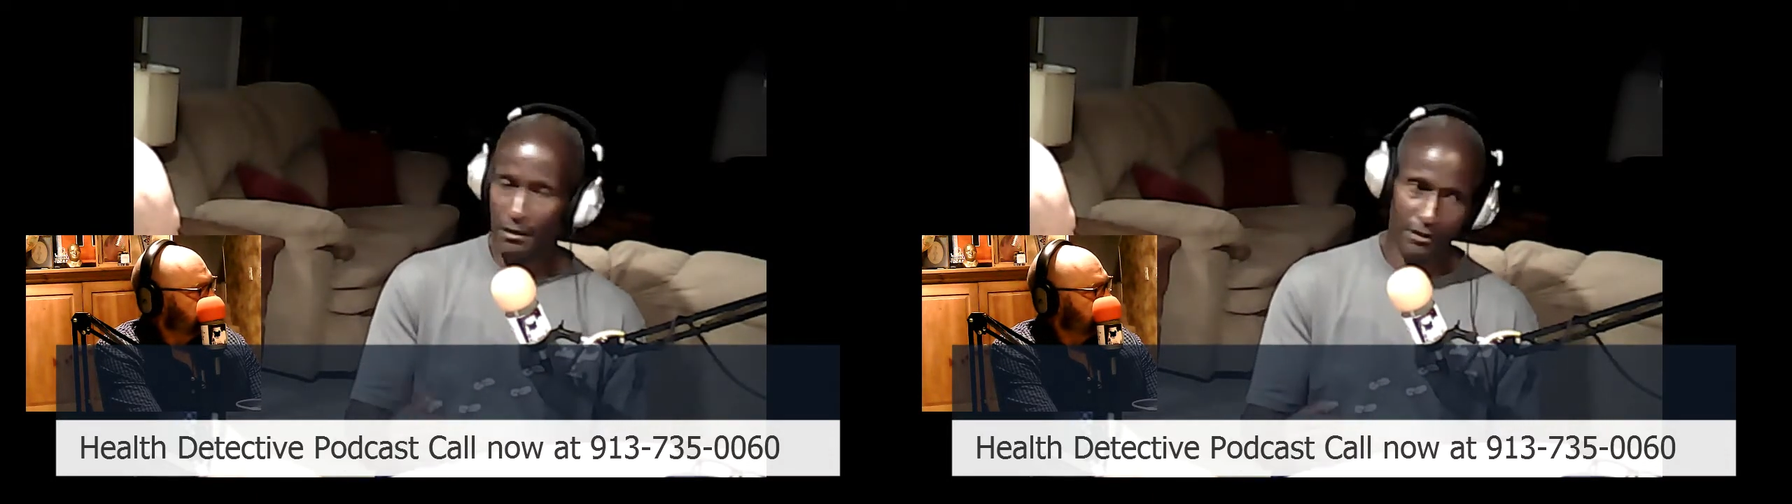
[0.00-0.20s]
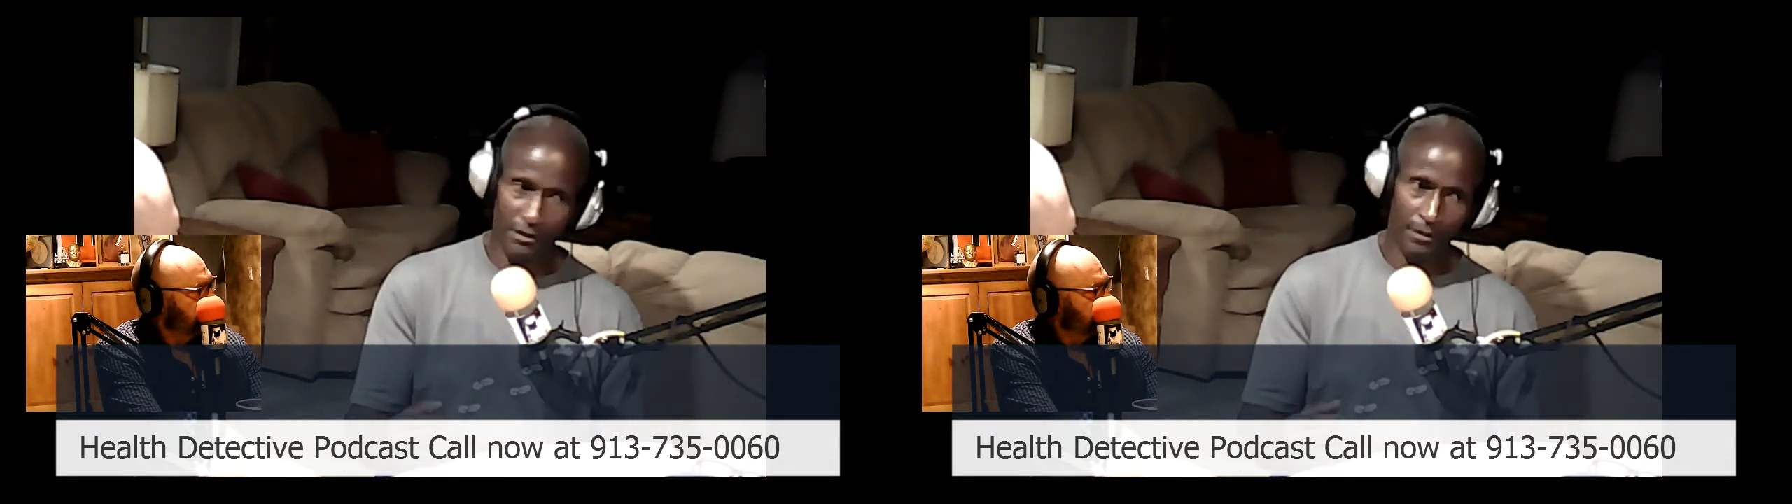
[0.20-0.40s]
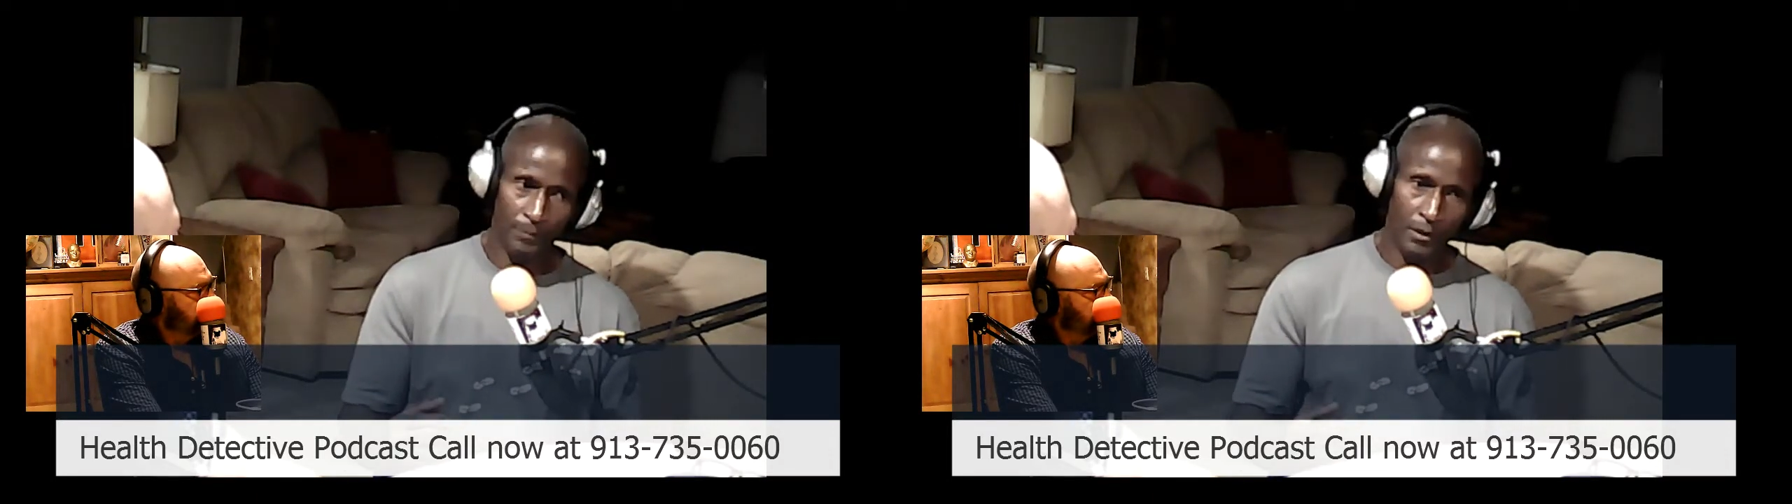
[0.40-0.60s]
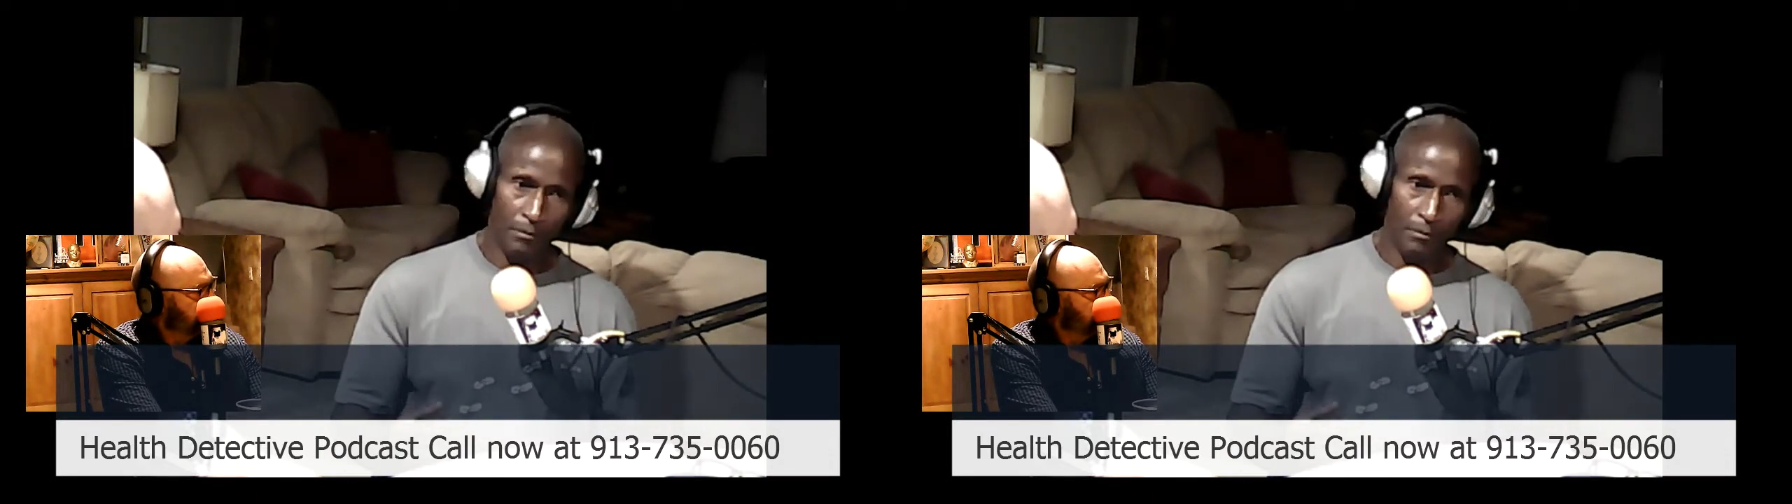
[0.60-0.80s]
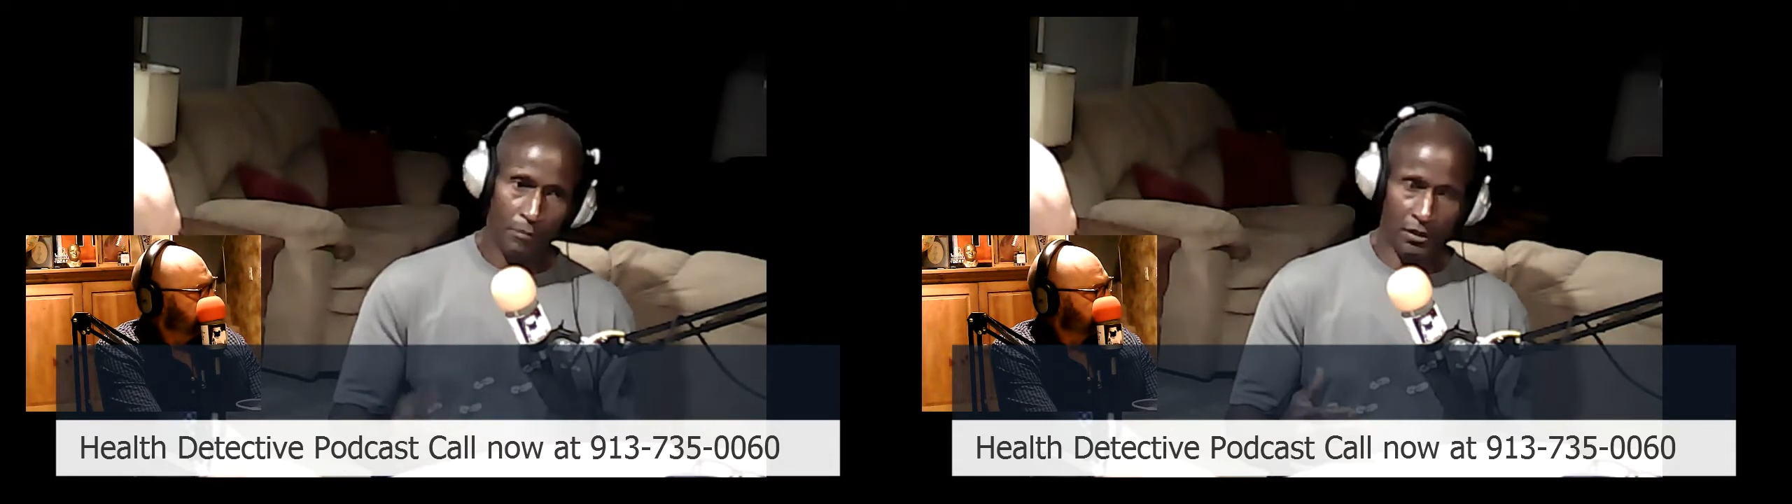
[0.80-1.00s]
It's
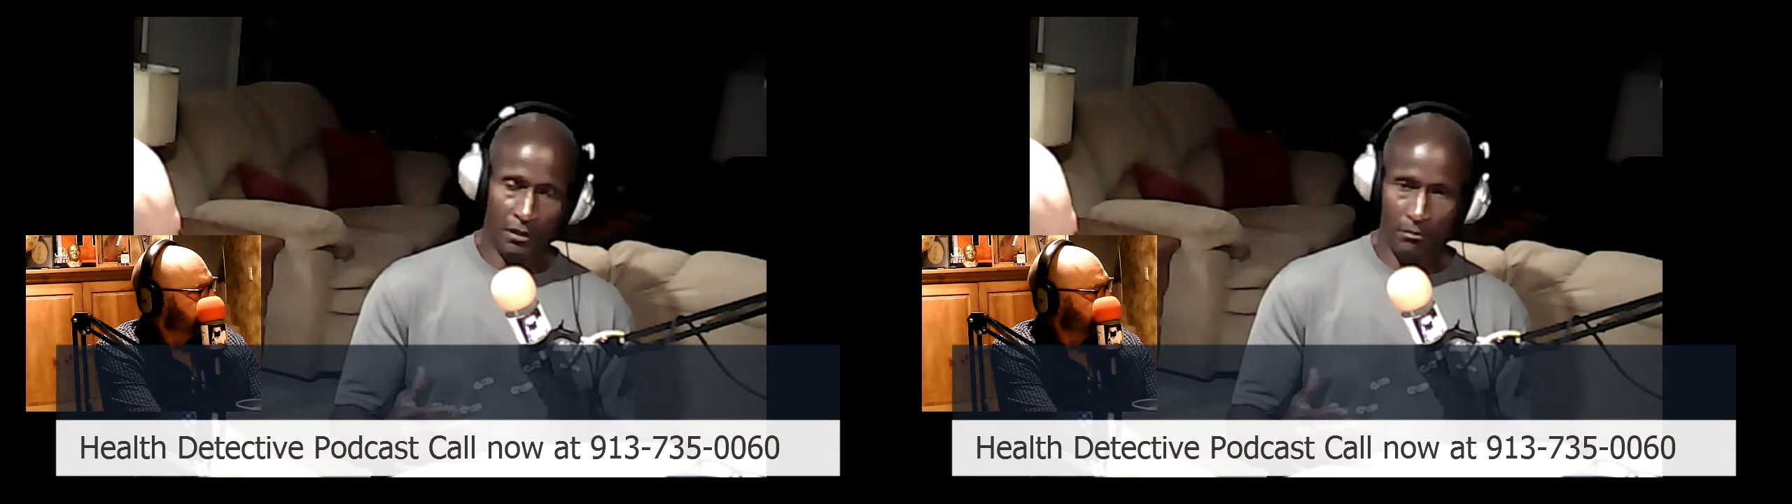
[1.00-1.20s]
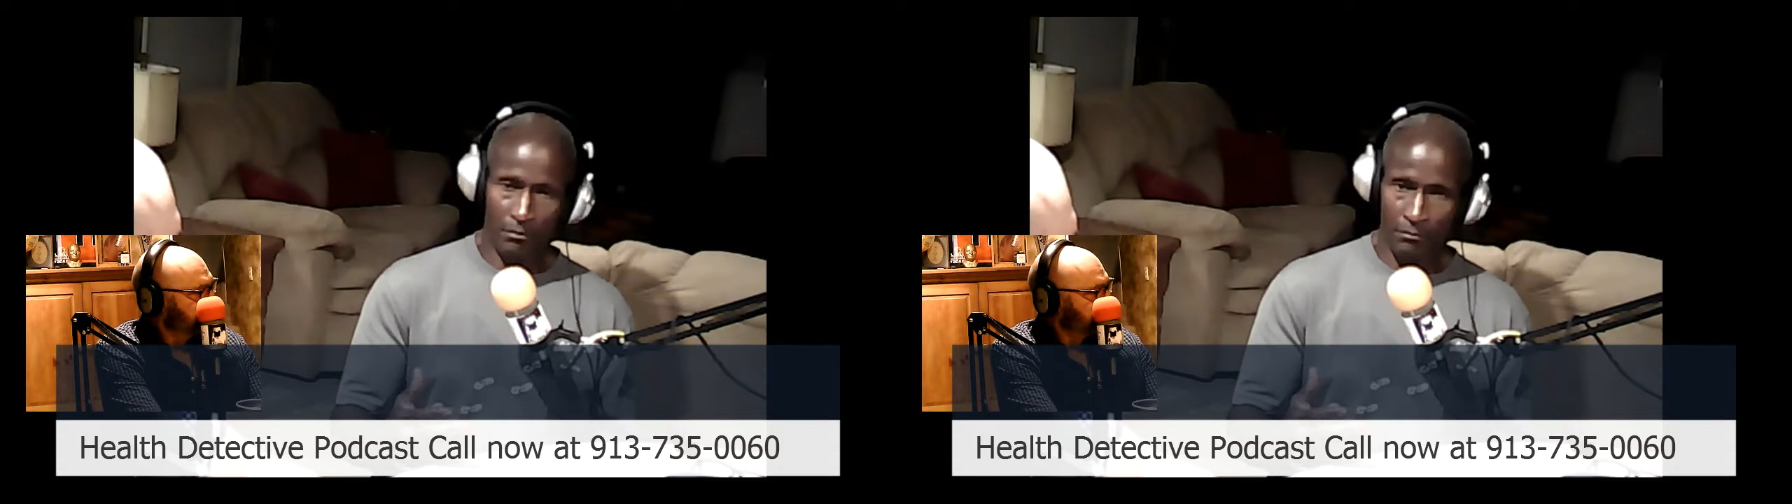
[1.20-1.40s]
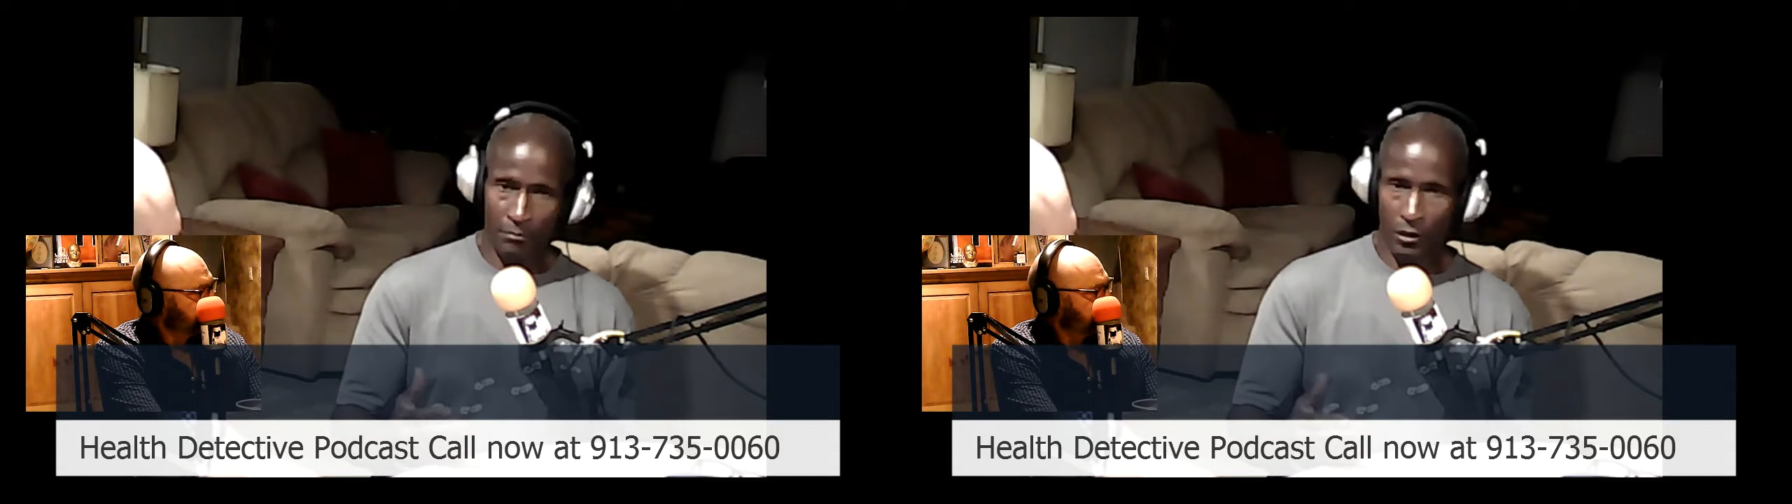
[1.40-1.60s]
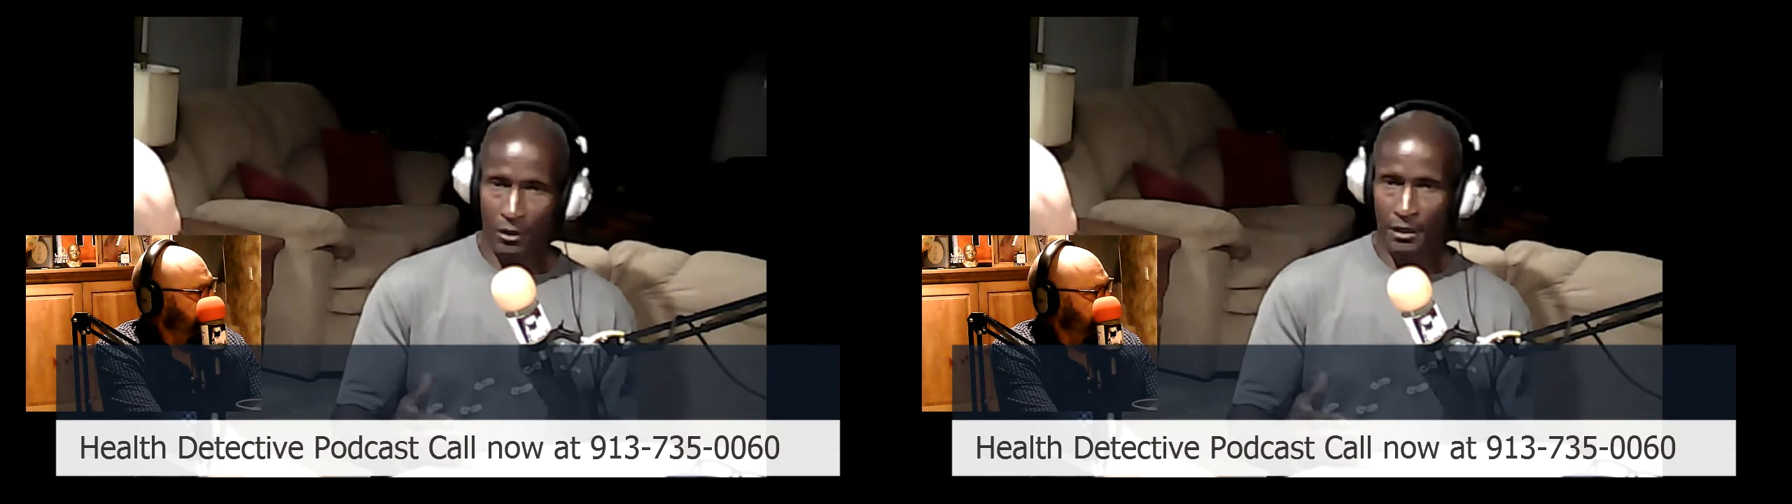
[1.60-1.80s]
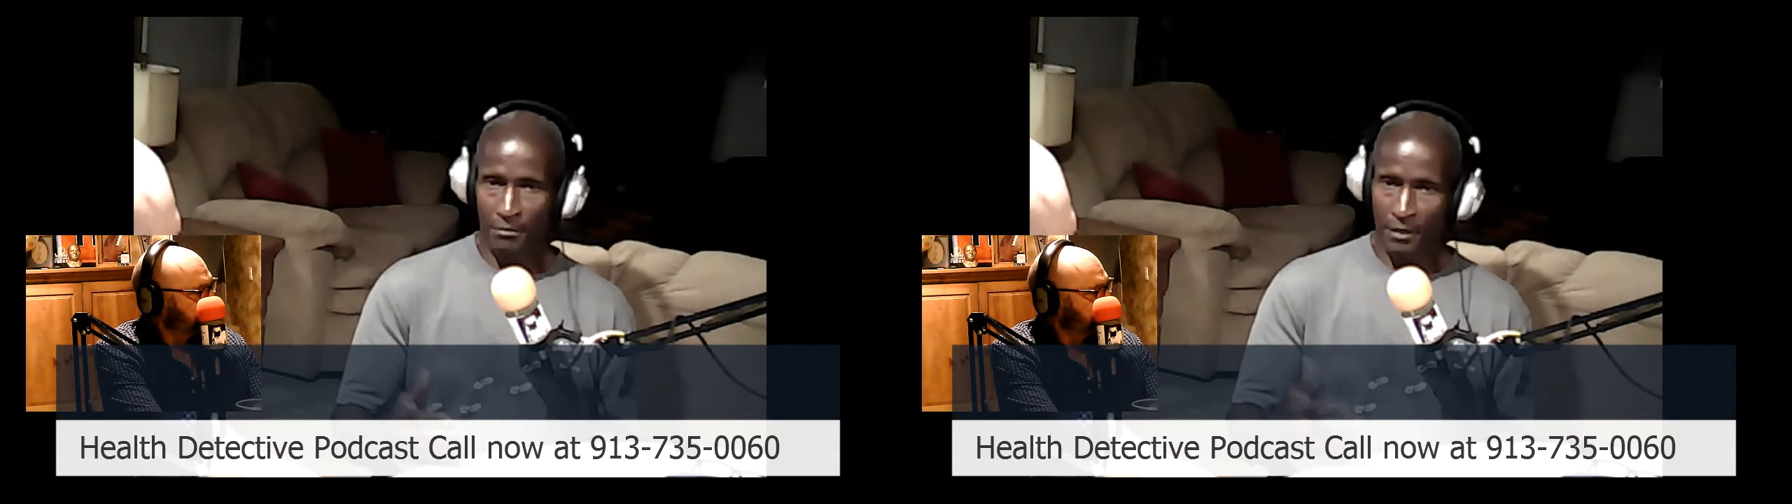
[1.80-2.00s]
pushing,
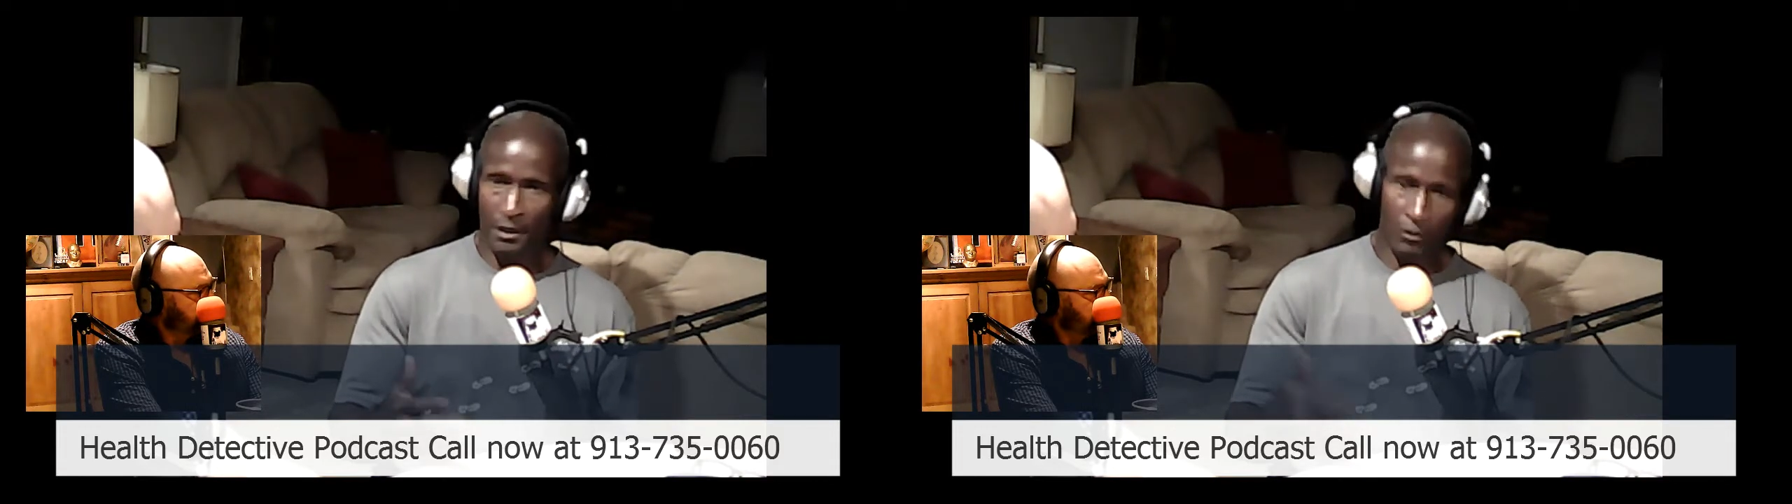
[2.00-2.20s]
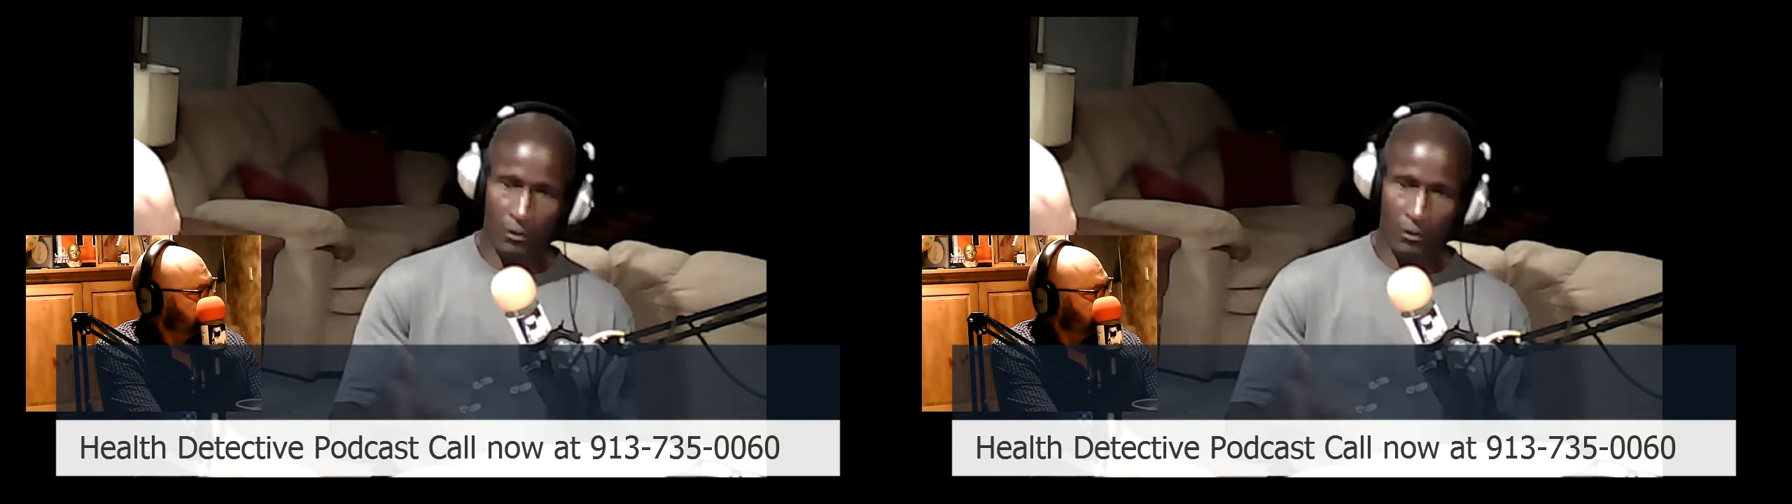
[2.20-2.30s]
pulling, bending,